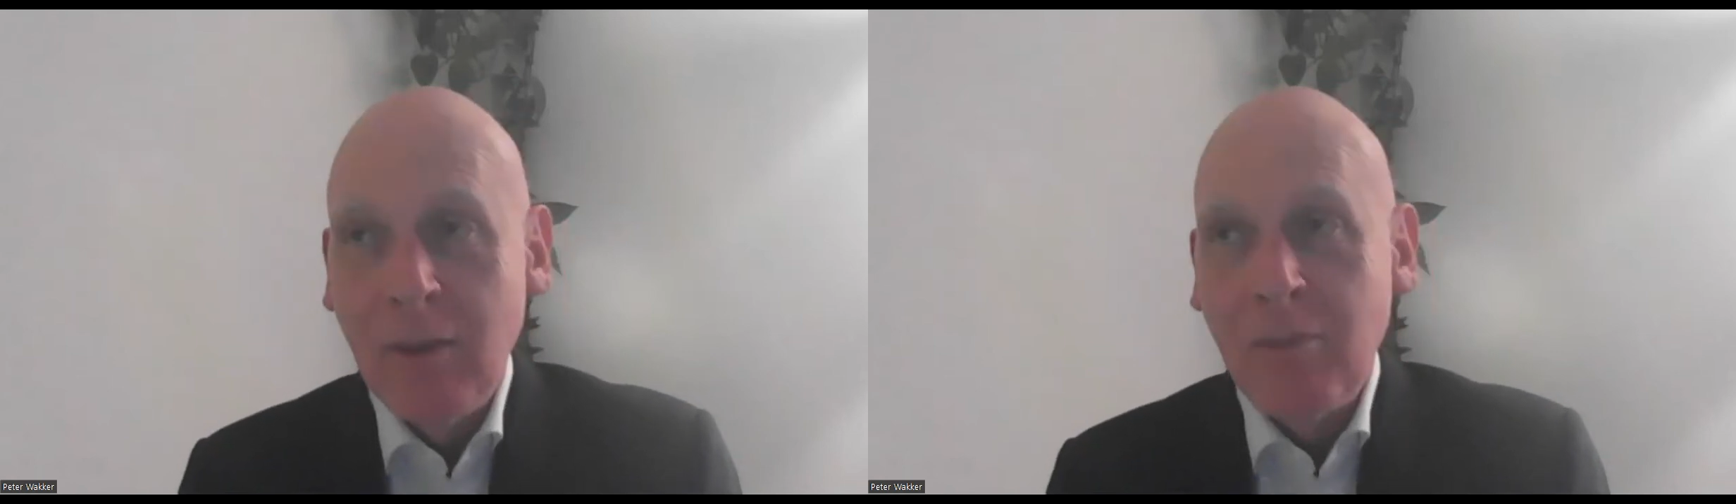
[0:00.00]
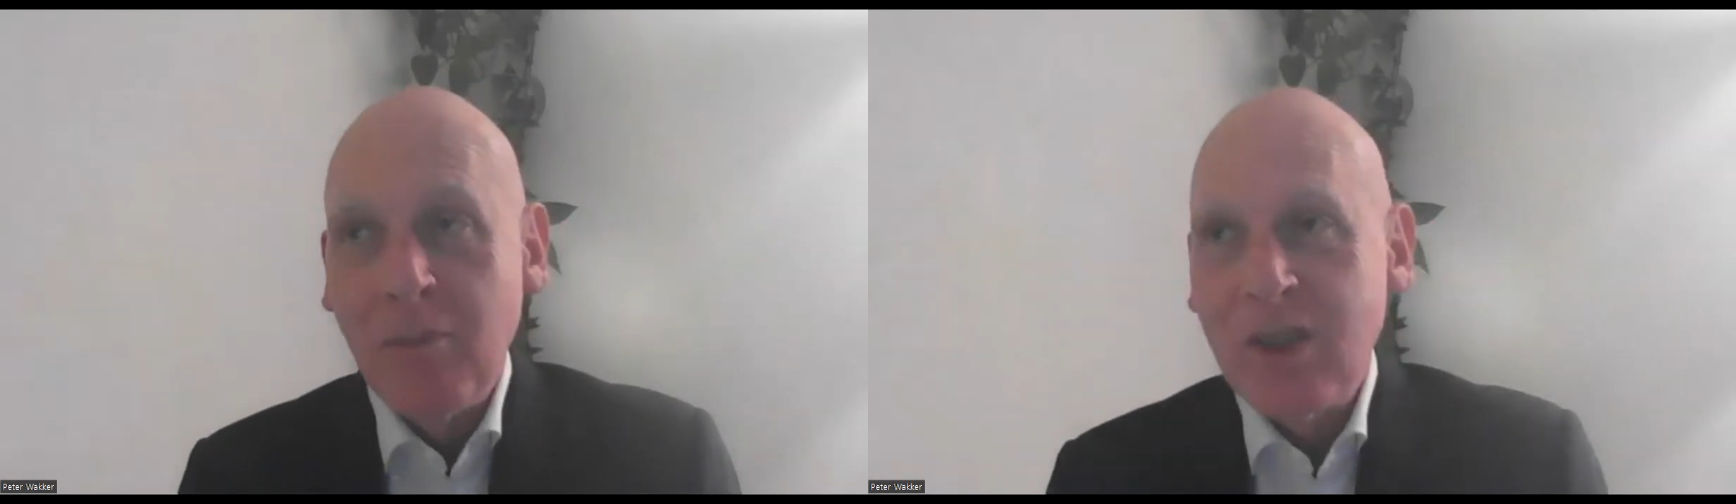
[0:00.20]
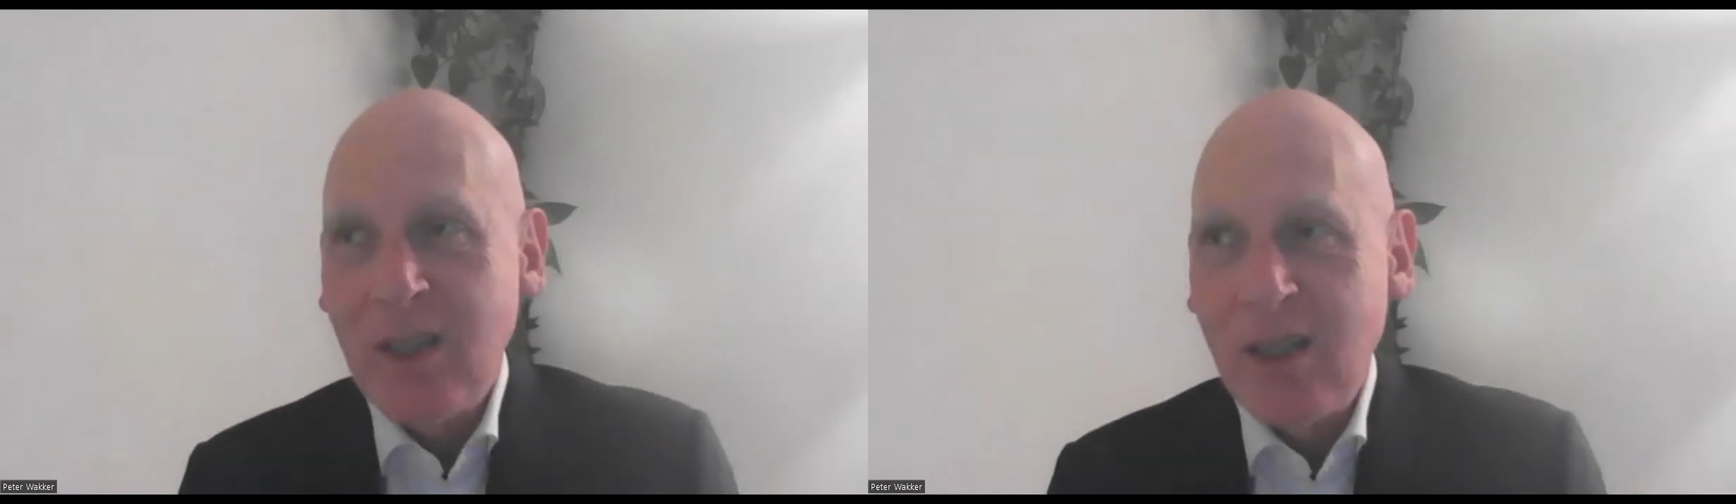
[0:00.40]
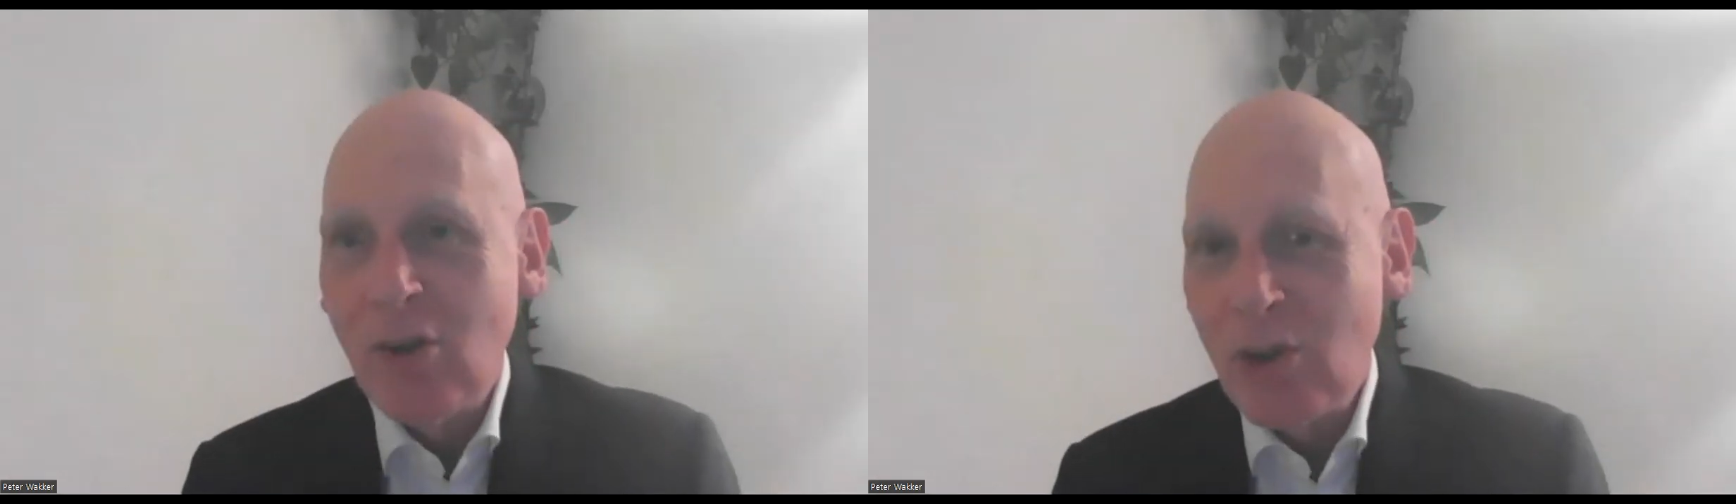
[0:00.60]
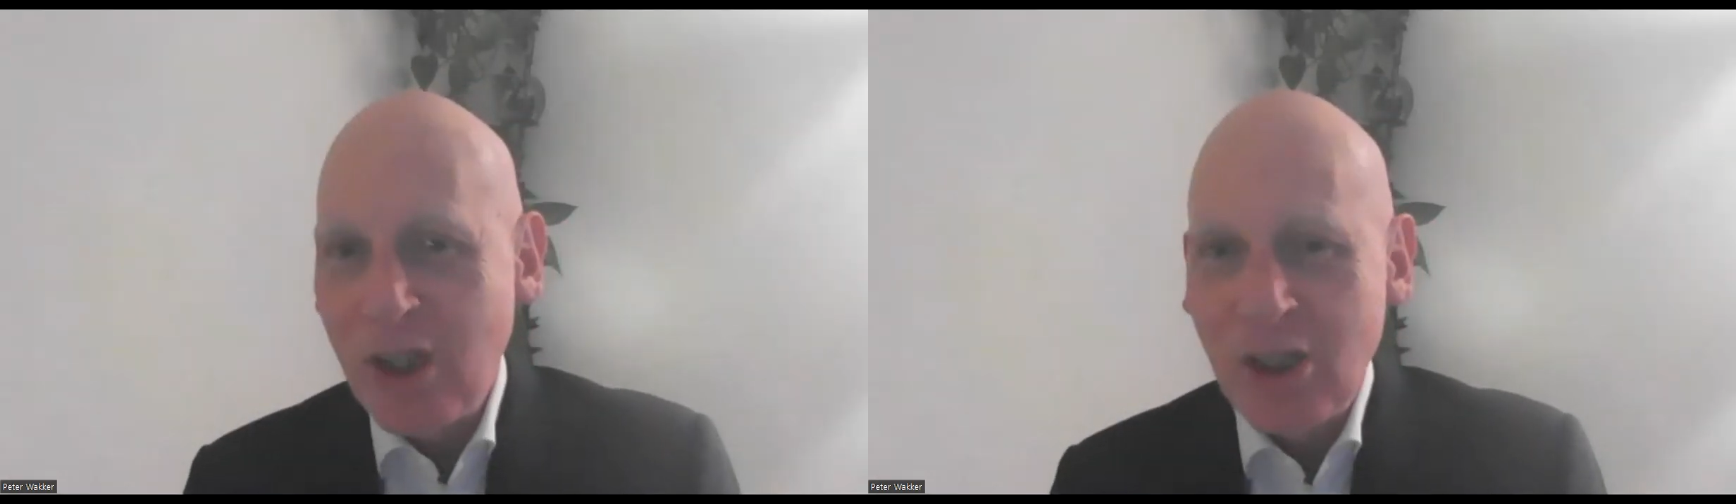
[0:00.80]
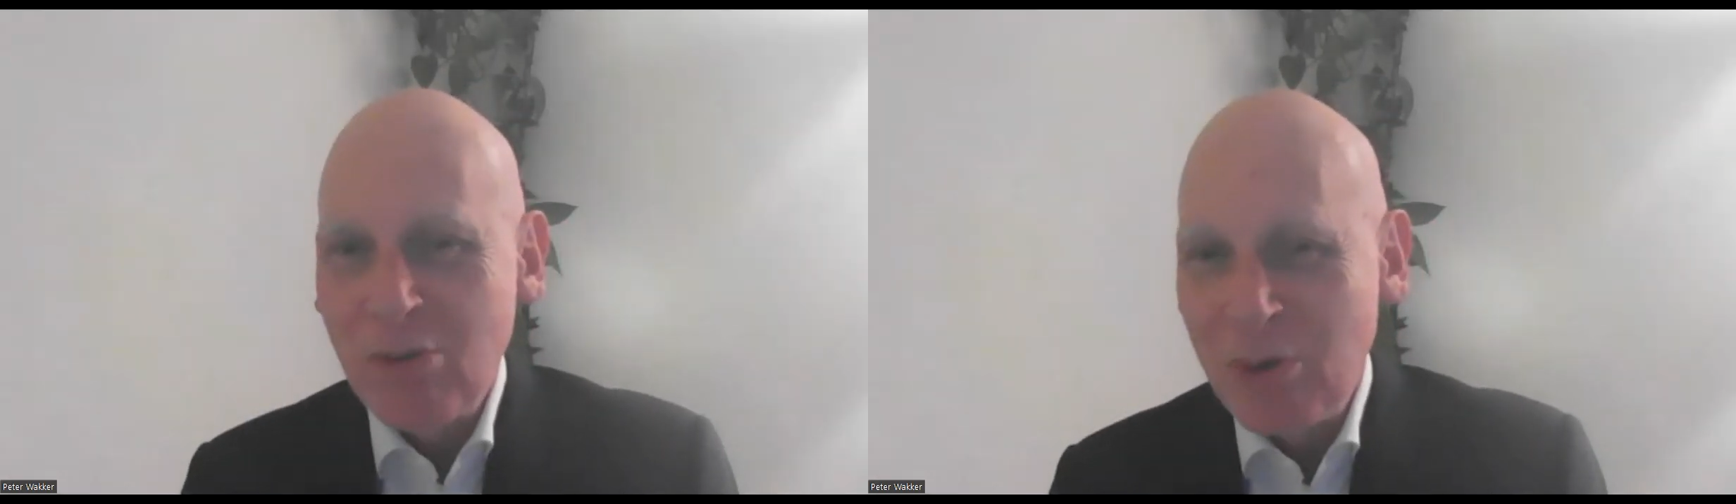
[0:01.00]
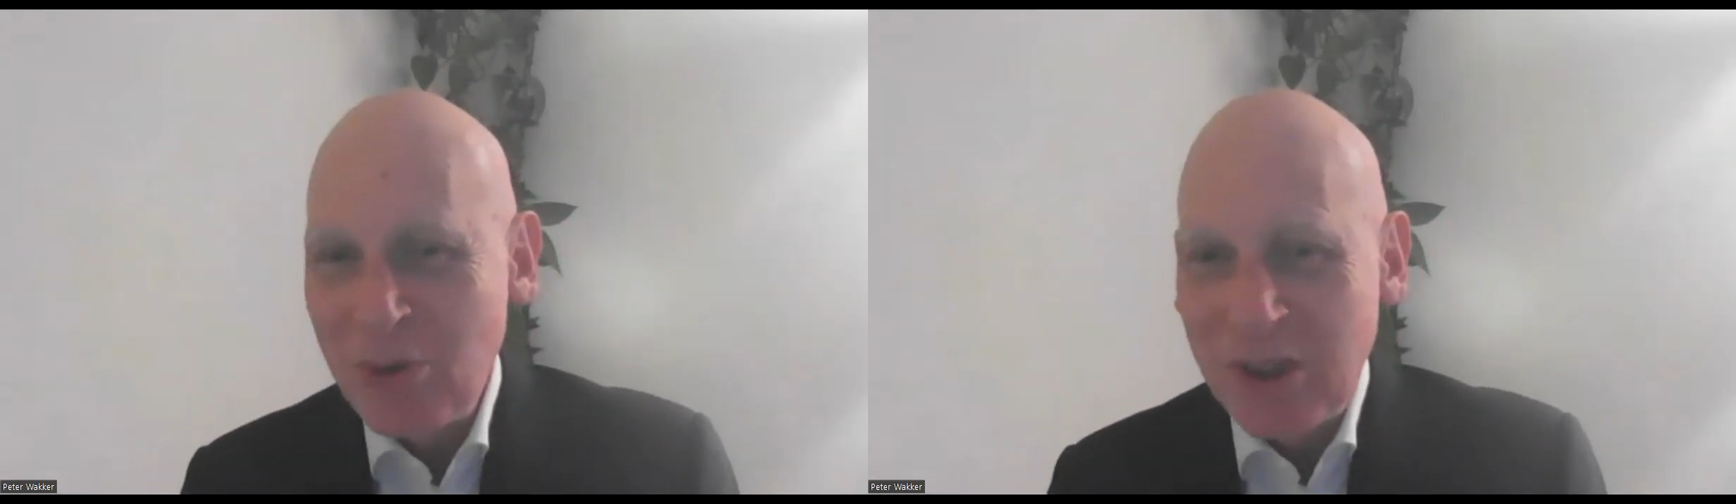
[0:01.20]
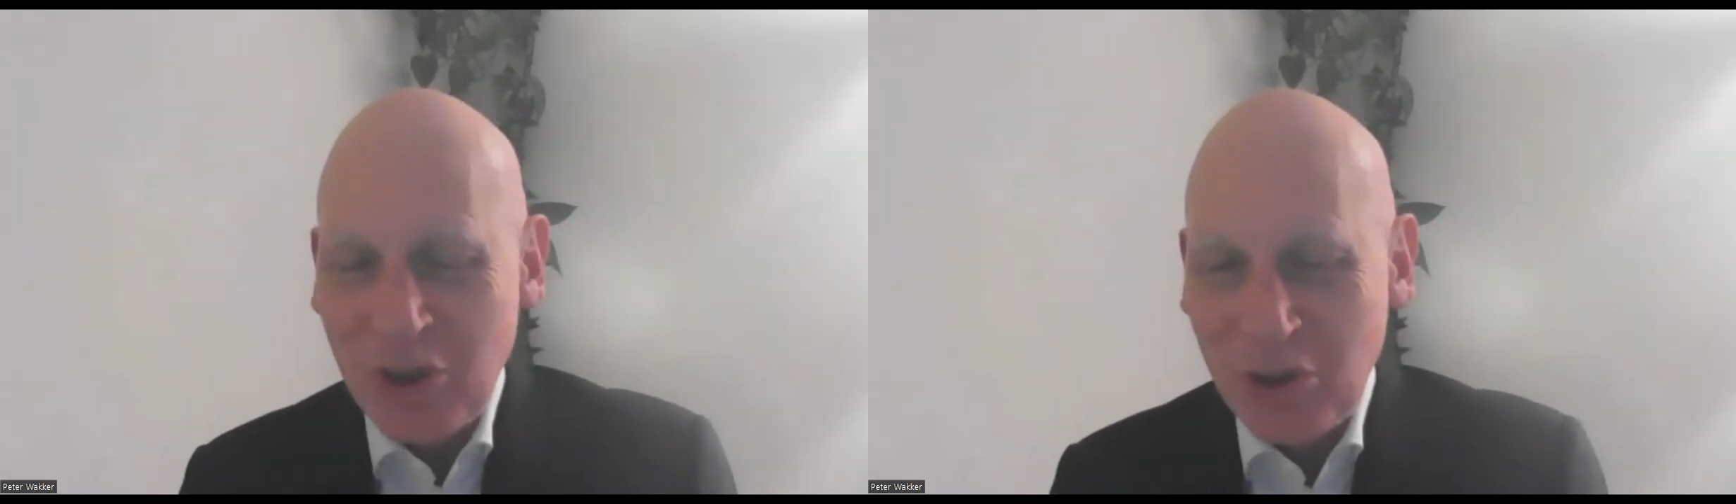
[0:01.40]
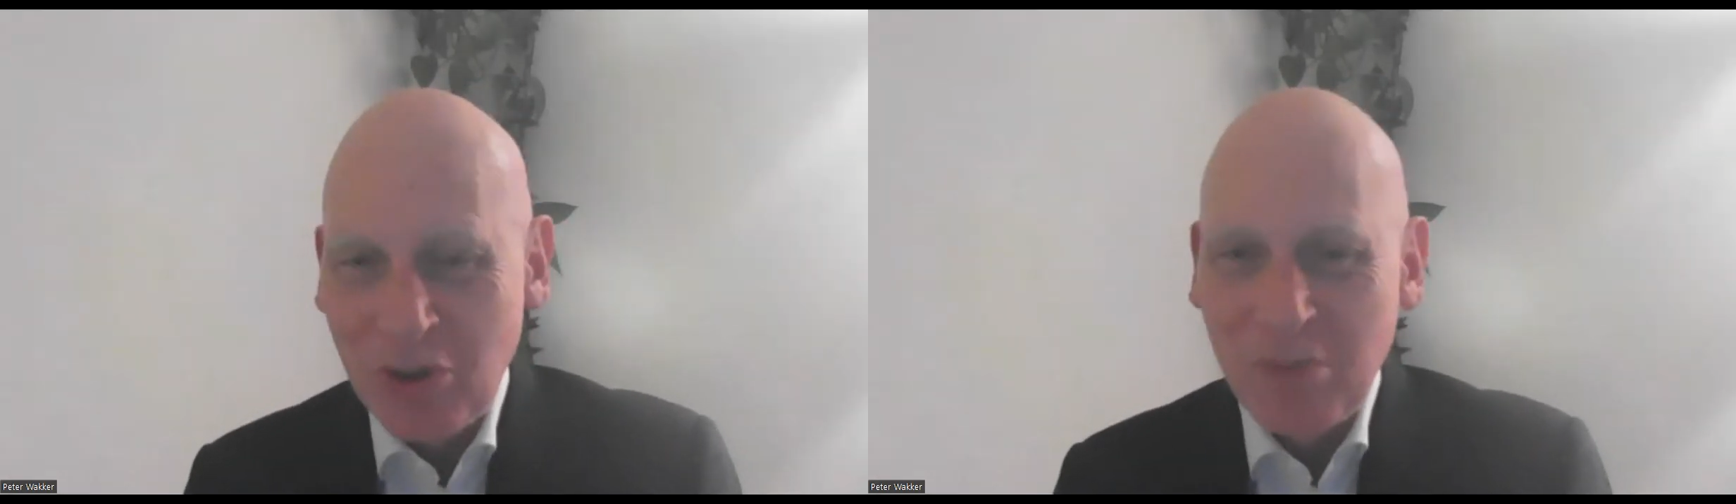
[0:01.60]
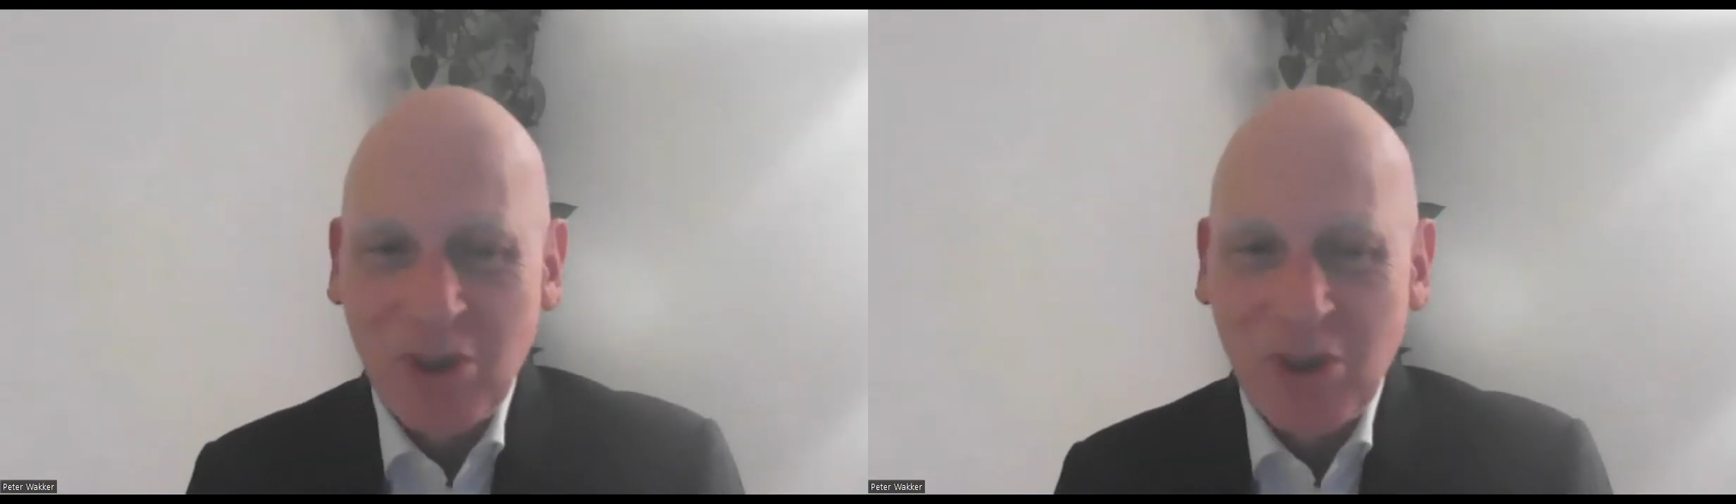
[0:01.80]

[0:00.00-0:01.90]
but then all kind of rules that you shouldn't